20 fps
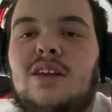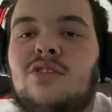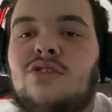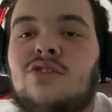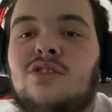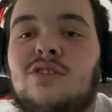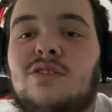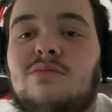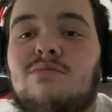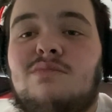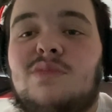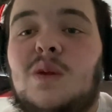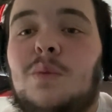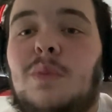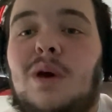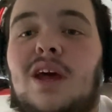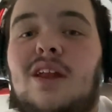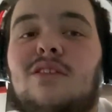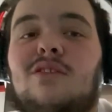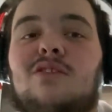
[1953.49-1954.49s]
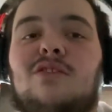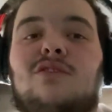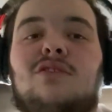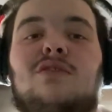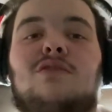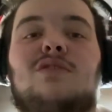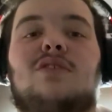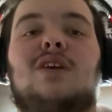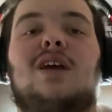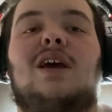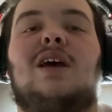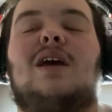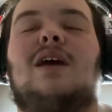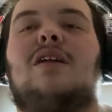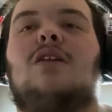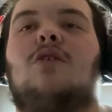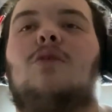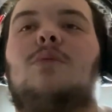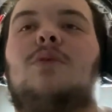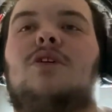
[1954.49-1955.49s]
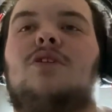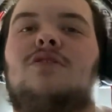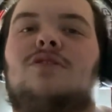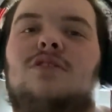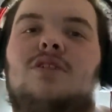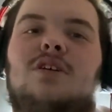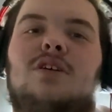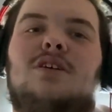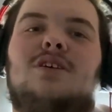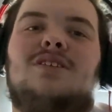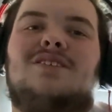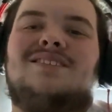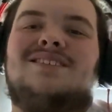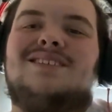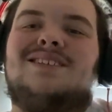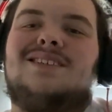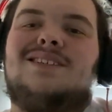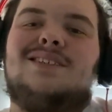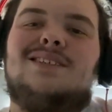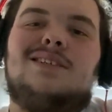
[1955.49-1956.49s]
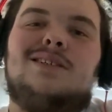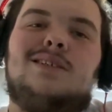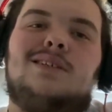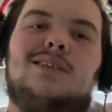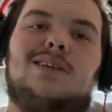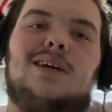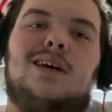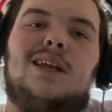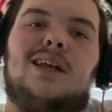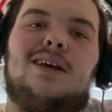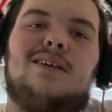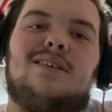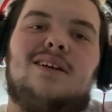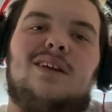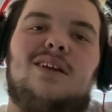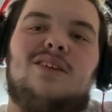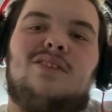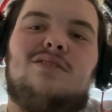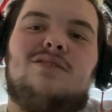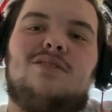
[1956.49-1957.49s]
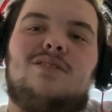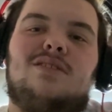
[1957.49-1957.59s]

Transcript: It just depends because I don't know because, yeah, like I said,